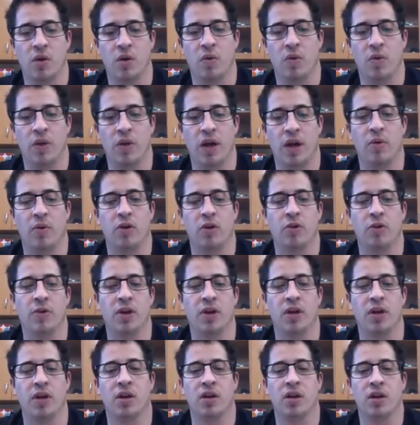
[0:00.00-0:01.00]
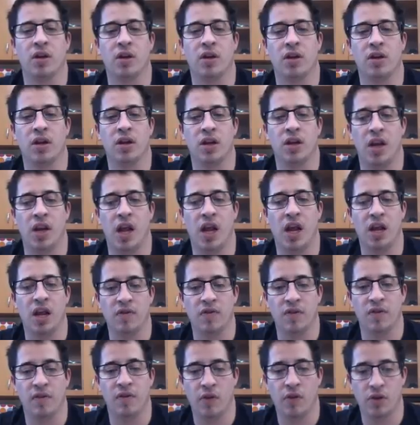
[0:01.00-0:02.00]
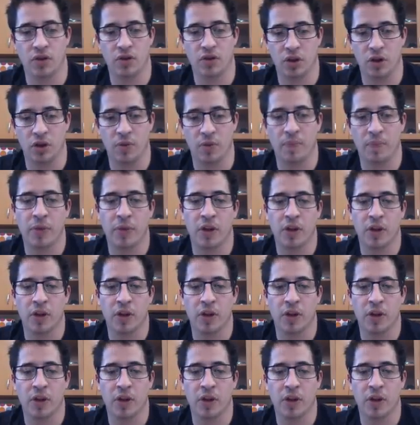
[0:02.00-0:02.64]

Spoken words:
well, that would mean the negative of the slope.